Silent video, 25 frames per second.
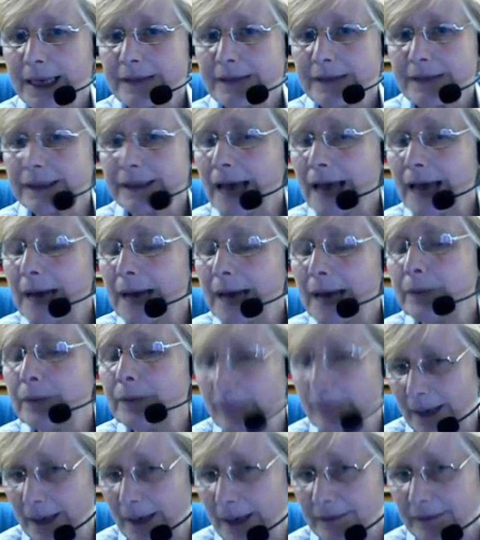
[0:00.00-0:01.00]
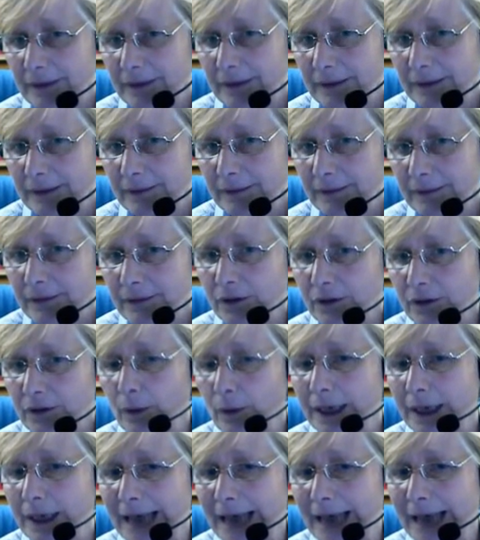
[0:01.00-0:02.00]
The library basics. So
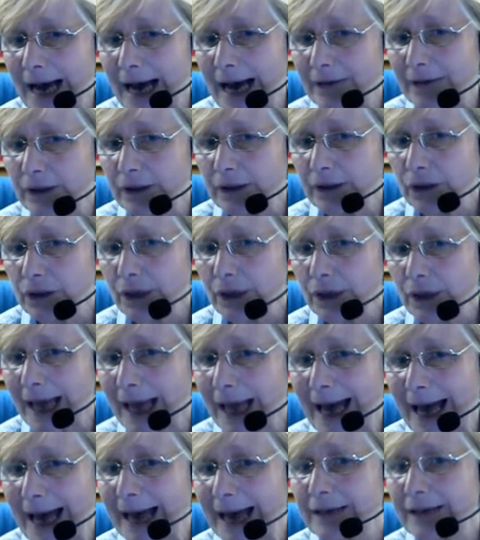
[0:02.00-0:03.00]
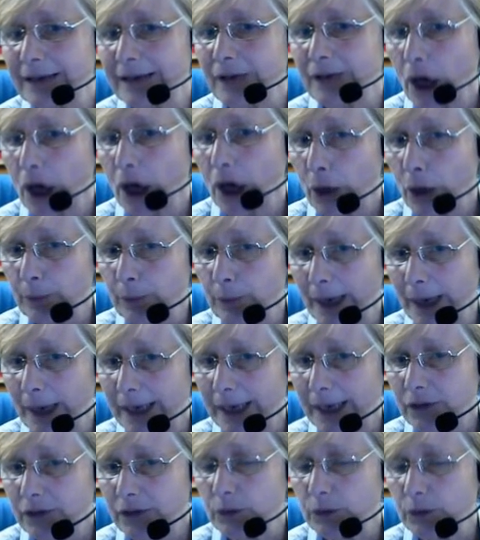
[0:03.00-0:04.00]
we're going to have a look at the
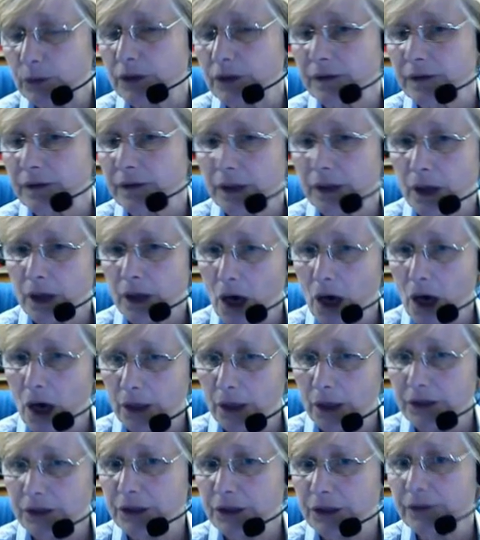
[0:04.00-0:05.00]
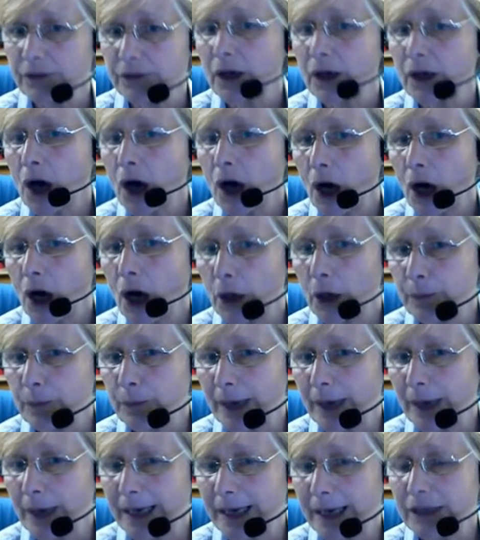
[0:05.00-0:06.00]
homepage, which is the college's
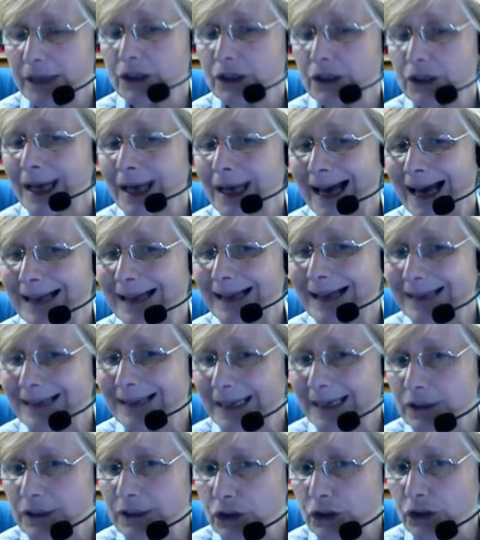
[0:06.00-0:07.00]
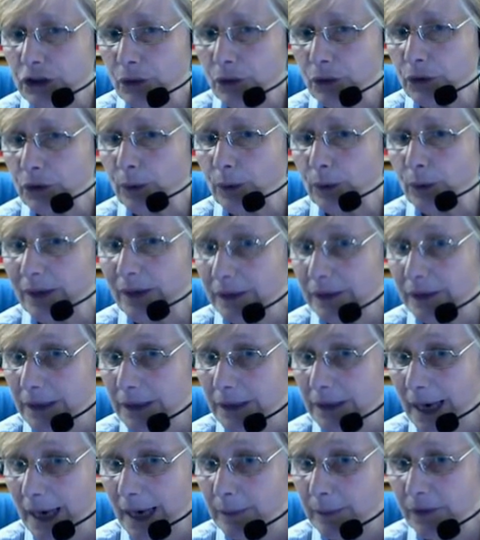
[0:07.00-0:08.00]
homepage, and then show you where the
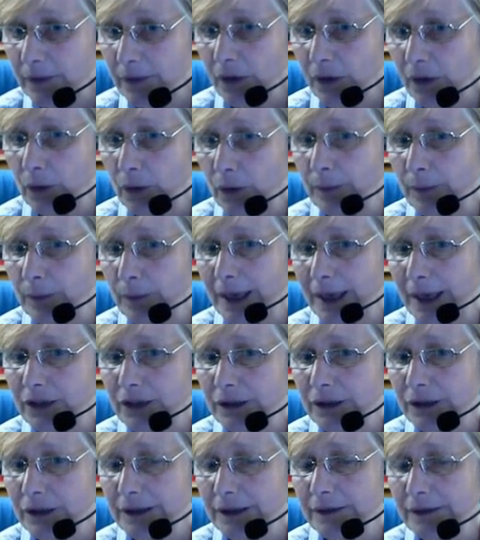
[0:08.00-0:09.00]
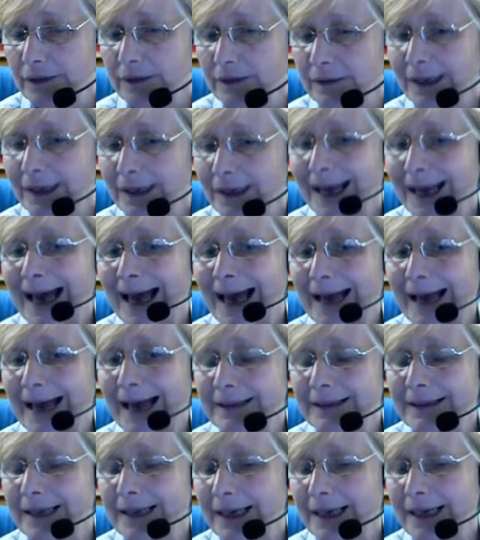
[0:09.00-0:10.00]
library's homepage is,
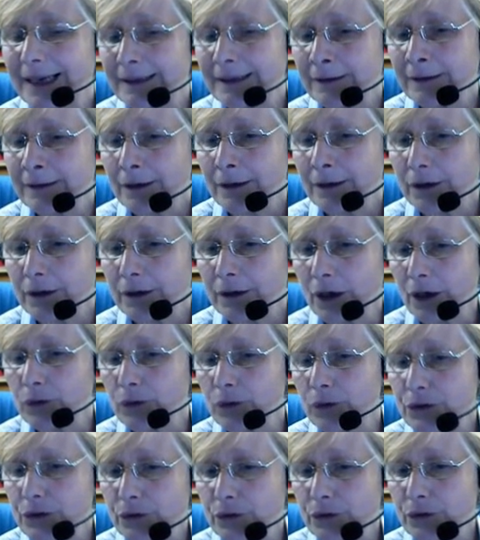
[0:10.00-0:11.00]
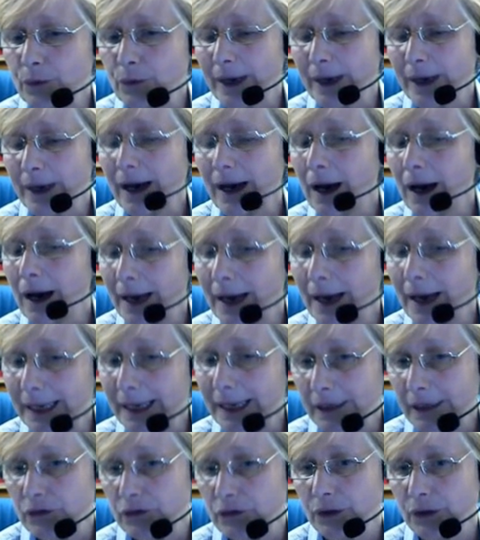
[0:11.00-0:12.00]
and then go to where our
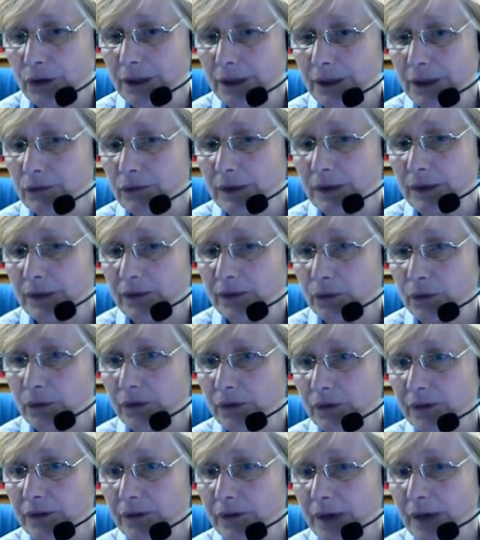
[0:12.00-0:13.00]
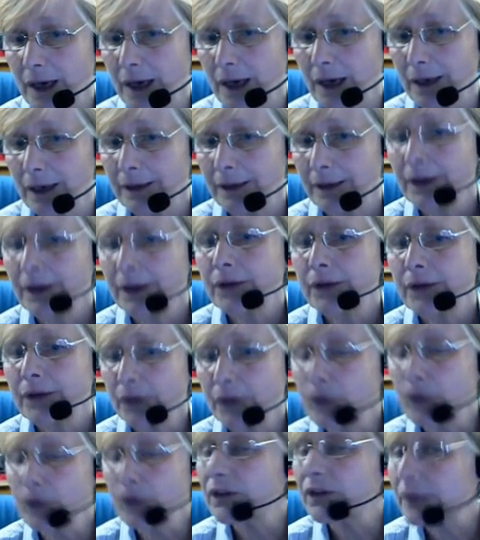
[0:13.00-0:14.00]
electronic resources are.
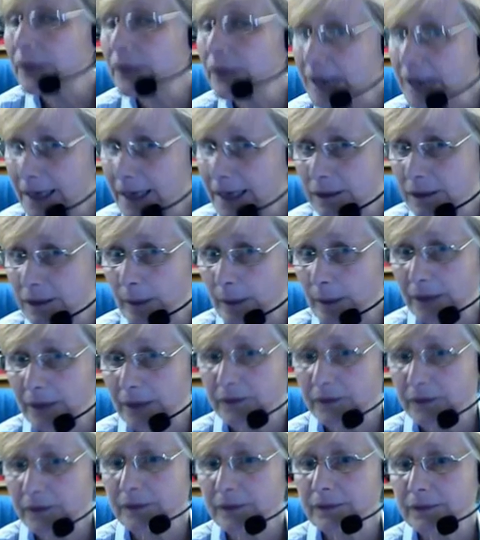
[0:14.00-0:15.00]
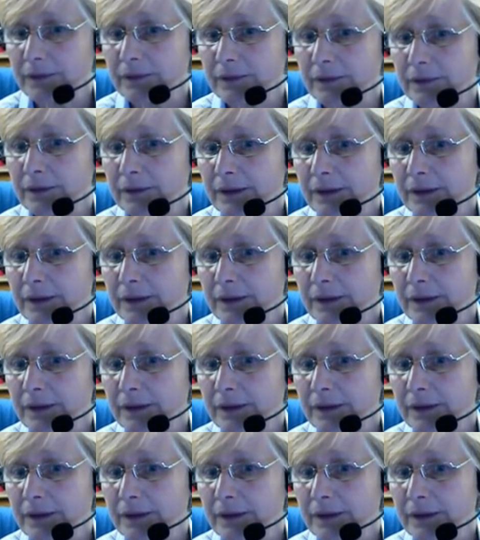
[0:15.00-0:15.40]
Those are the databases.